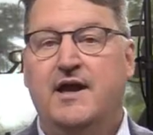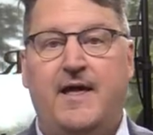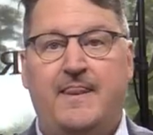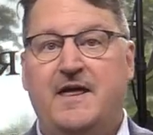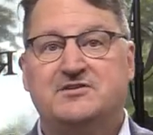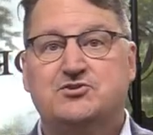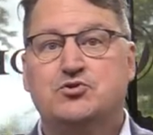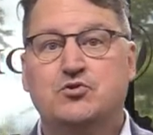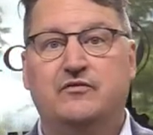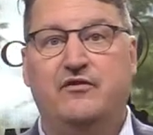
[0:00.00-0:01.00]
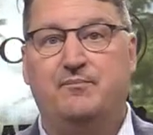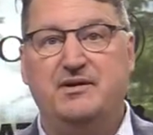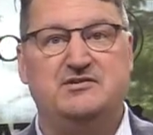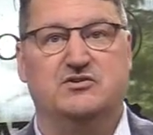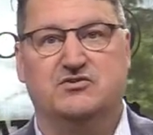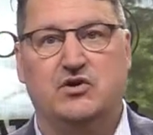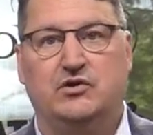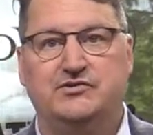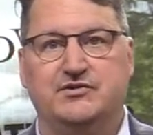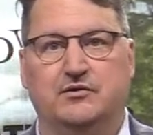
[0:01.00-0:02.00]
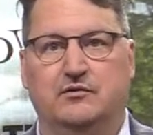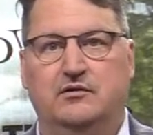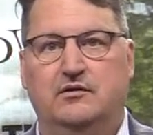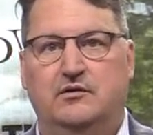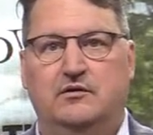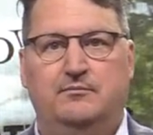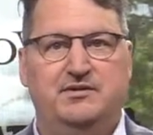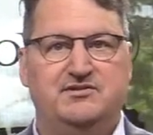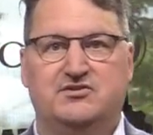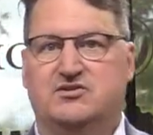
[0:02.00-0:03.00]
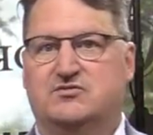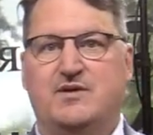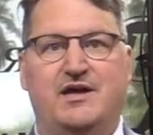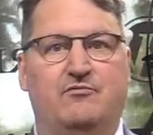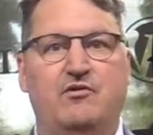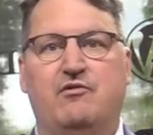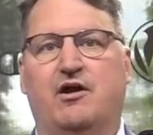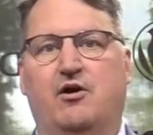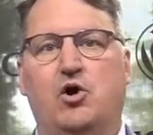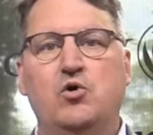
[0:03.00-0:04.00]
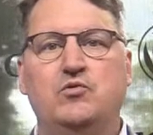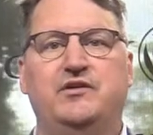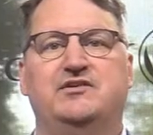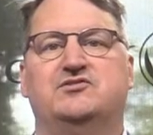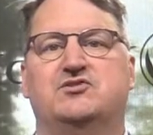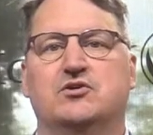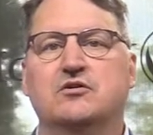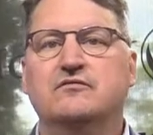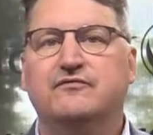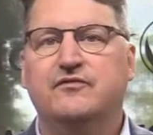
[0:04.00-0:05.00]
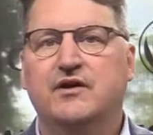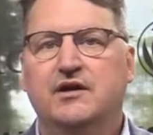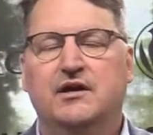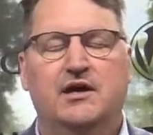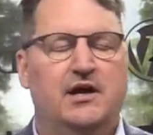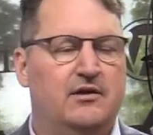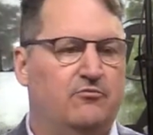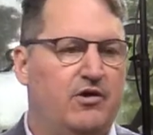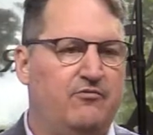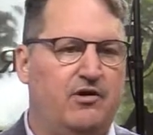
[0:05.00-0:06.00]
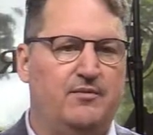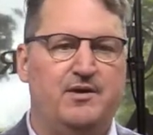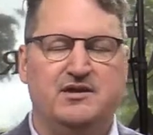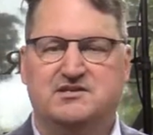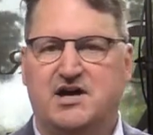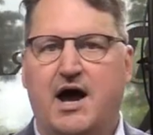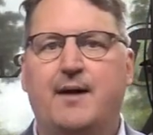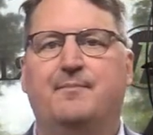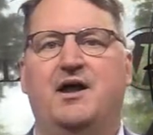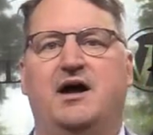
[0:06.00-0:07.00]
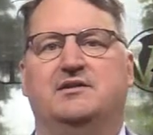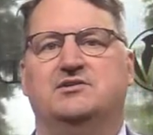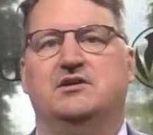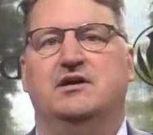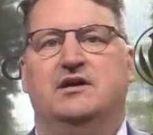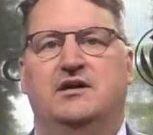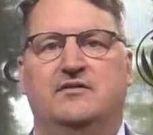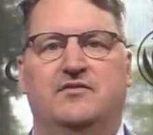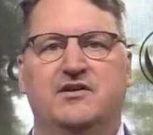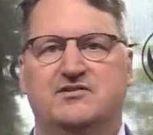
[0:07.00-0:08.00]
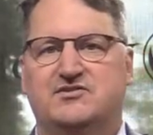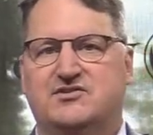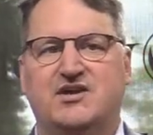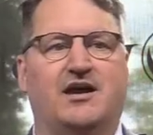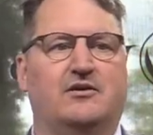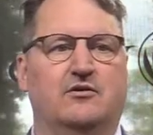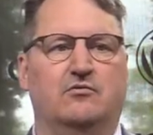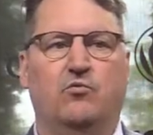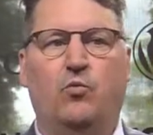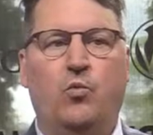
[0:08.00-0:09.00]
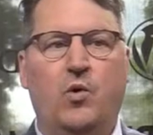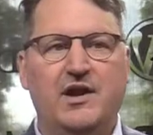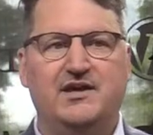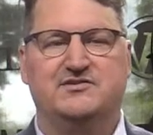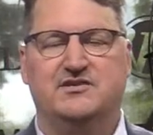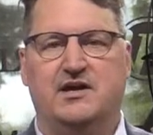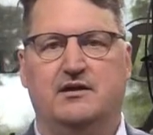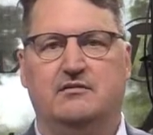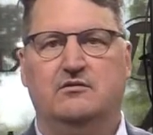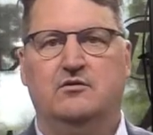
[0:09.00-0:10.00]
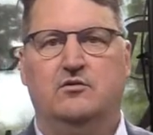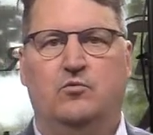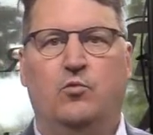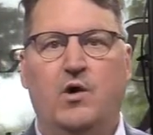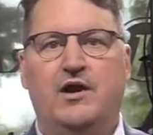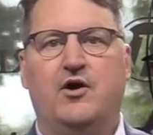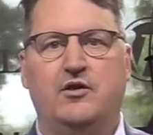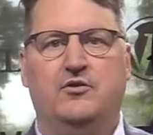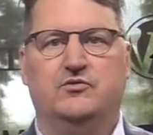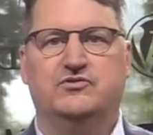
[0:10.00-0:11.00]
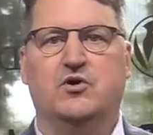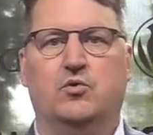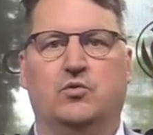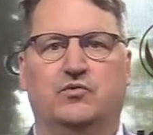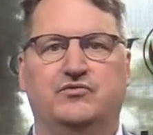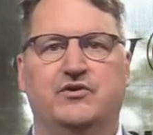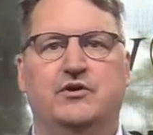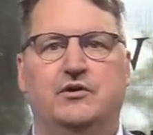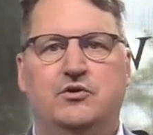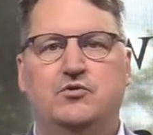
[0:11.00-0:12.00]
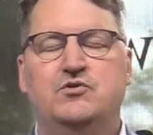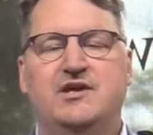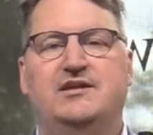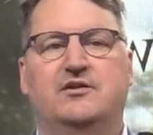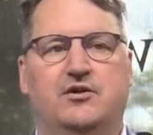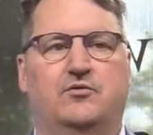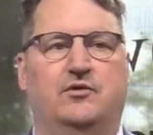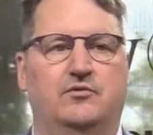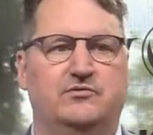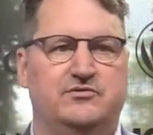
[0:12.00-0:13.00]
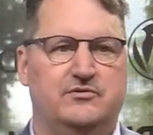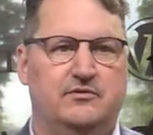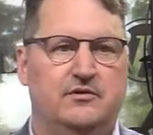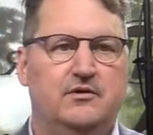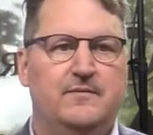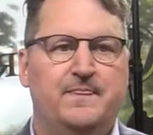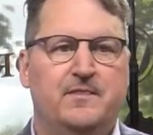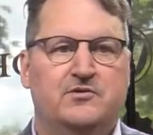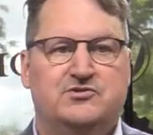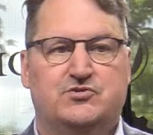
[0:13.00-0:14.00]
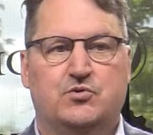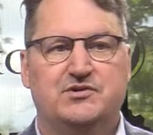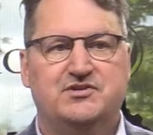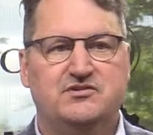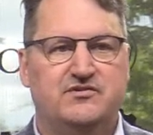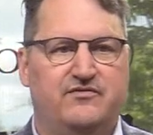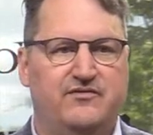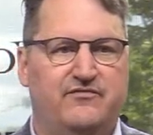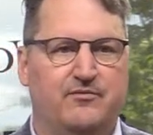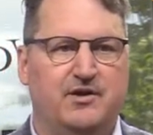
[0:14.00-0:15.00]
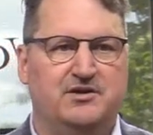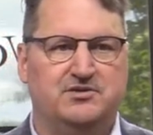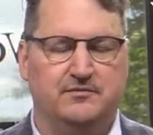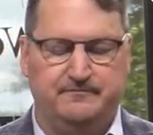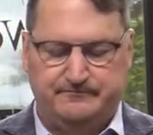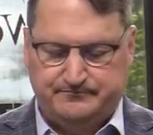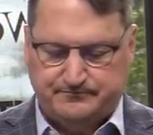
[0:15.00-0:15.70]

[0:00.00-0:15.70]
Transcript: And that's true of a business also. Businesses, man, we want to own this turf and we want to be top notch in this sector. What is that? What are those goals? You need to know those. Sources of information.